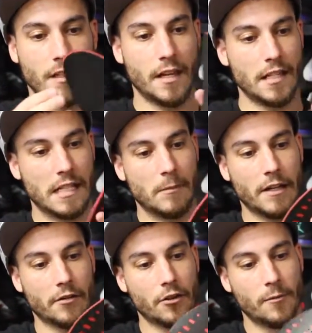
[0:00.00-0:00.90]

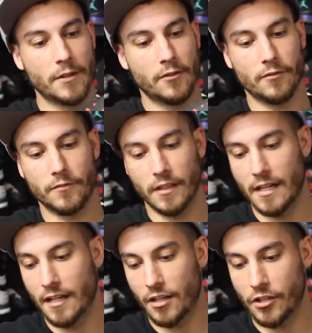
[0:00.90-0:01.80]
antimicrobial. You
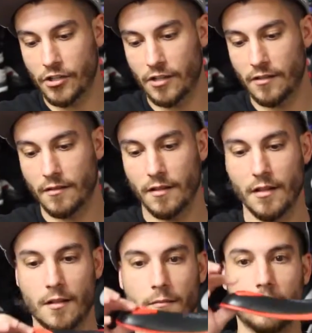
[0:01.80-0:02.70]
got cushion,
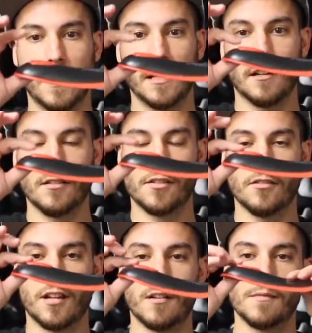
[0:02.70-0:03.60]
and it
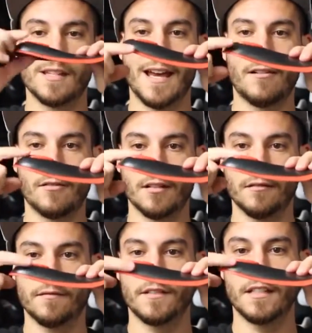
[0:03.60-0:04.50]
also comes out
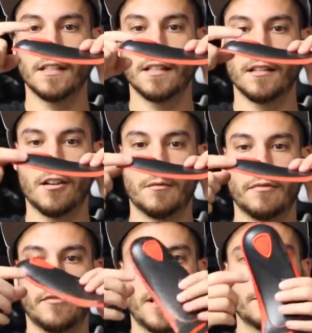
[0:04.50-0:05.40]
of the uh,
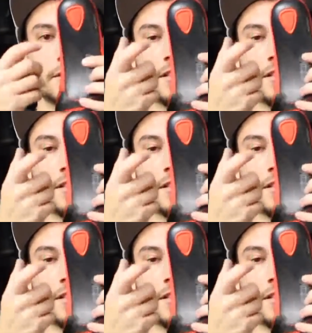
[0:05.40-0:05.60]
carbon fiber.